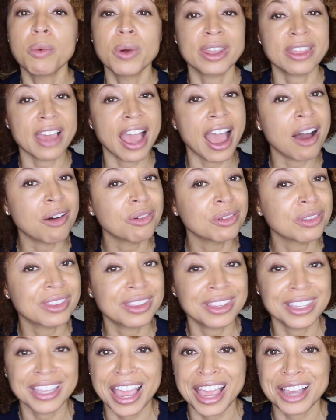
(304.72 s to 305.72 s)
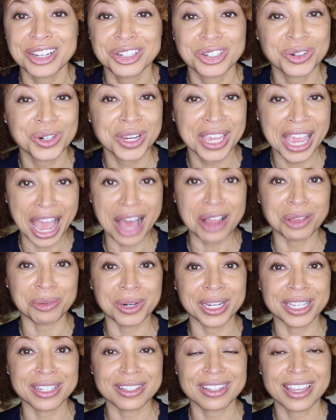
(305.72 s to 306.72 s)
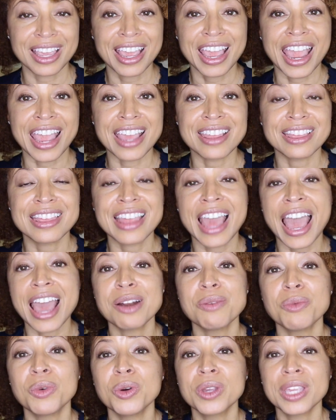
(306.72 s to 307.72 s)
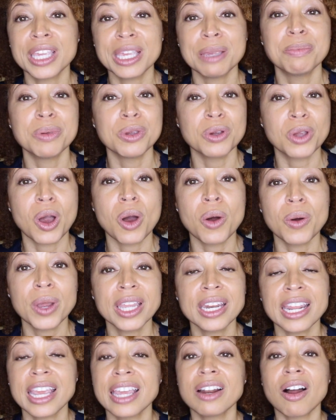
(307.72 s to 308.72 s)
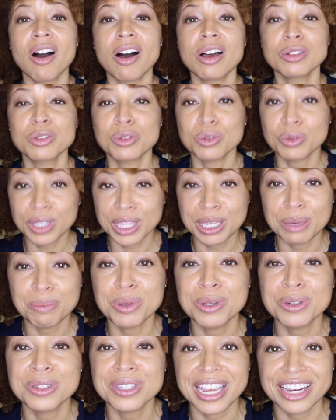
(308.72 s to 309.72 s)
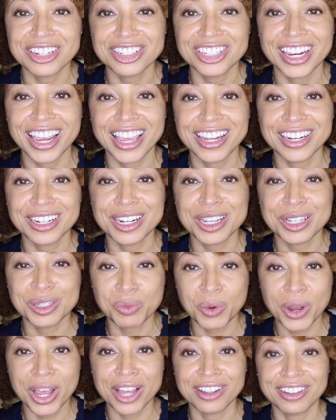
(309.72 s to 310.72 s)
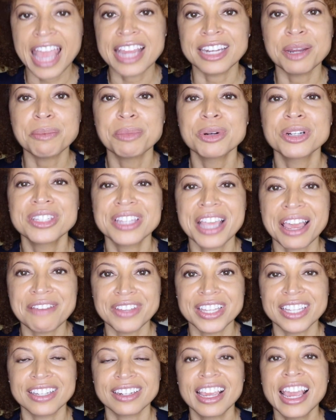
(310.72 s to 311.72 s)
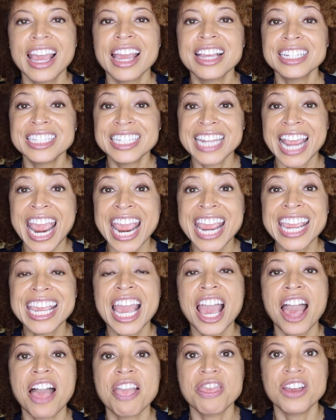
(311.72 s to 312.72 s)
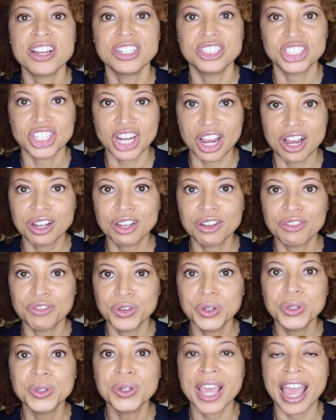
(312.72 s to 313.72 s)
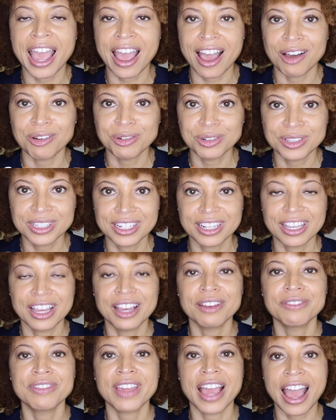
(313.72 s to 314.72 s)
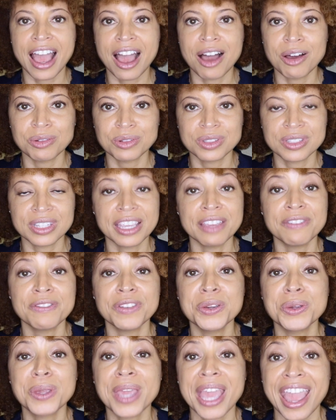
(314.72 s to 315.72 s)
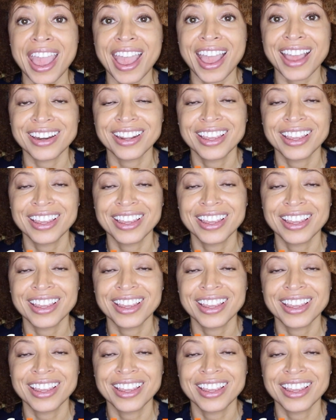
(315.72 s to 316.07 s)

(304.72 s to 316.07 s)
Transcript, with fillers: without the extra calories. And that will keep you going and also keep you satiated as well. And number seven, take the junk food out of the house if you can.